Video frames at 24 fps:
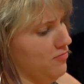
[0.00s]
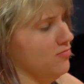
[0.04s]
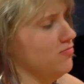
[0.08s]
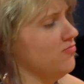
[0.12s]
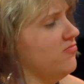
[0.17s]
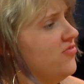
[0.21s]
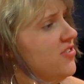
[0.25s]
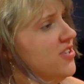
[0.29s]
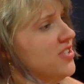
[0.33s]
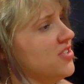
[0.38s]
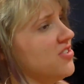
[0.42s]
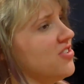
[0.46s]

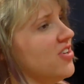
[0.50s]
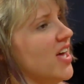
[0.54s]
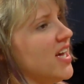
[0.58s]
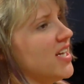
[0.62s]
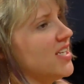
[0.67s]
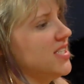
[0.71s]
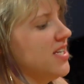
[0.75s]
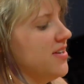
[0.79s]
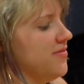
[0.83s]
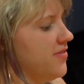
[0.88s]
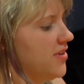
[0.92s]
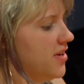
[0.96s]
physical
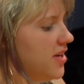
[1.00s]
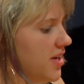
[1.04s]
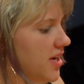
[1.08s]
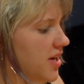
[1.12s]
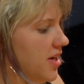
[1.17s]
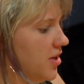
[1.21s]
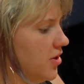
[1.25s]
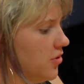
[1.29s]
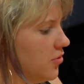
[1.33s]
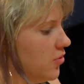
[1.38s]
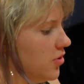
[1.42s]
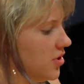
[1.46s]

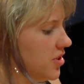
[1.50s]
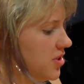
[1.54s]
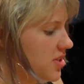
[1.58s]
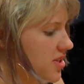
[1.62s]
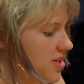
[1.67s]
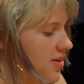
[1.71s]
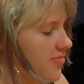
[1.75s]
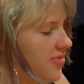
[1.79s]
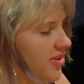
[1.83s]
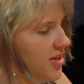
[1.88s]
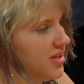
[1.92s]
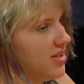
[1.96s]
activity or
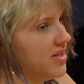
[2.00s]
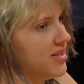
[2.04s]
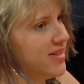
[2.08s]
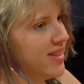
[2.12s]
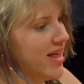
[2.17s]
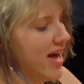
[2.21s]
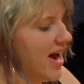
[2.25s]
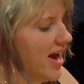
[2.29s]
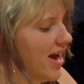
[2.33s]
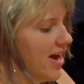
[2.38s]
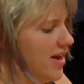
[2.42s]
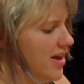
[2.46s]
something like
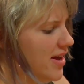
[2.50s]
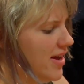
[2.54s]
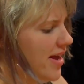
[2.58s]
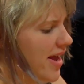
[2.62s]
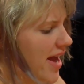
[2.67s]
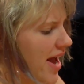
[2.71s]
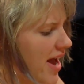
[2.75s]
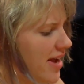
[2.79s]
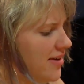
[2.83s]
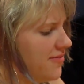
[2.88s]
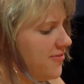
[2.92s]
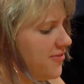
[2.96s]
that.
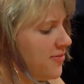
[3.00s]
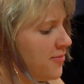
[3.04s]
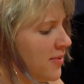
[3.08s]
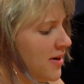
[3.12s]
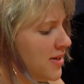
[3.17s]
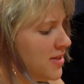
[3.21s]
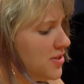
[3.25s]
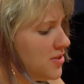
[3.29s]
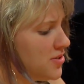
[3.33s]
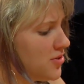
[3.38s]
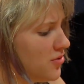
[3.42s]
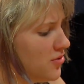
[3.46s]
And for my
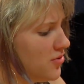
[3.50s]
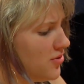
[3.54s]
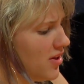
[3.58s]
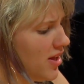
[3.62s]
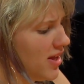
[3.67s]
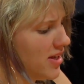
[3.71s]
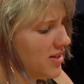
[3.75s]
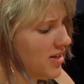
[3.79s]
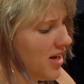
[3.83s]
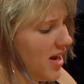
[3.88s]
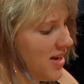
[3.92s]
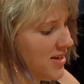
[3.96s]
soul,
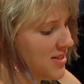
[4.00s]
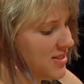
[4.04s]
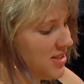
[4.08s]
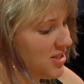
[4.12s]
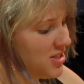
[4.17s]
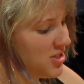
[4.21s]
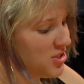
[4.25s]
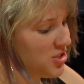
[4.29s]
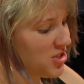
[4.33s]
I just